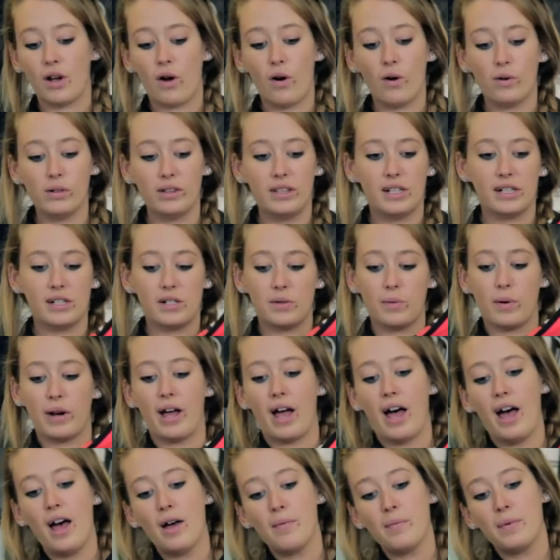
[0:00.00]
hold this one
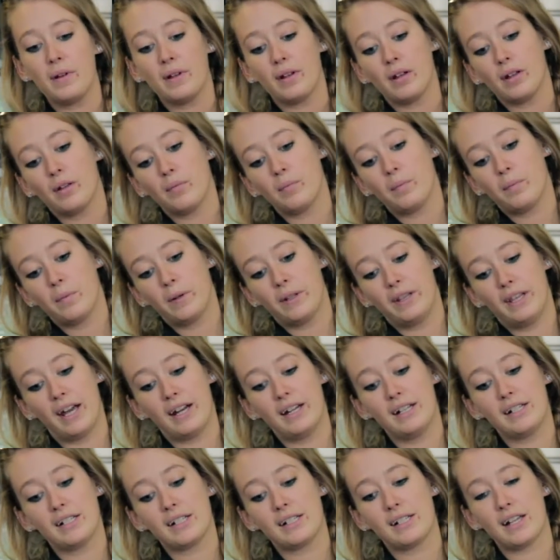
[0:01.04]
up, put
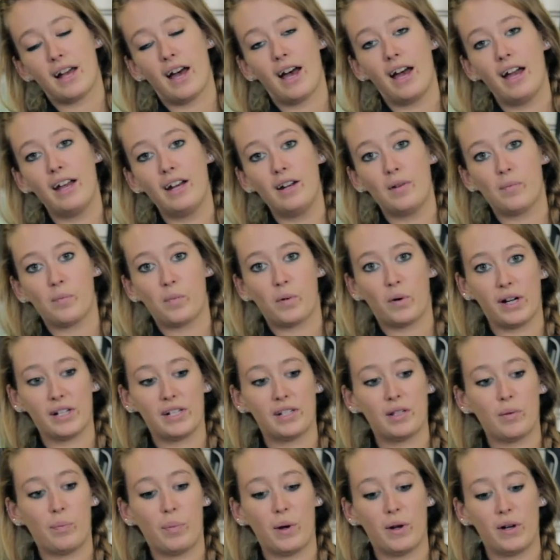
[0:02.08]
that inside and
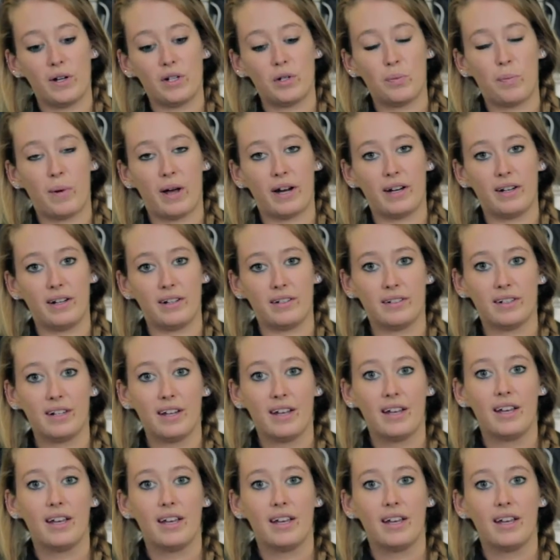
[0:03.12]
press the purge button.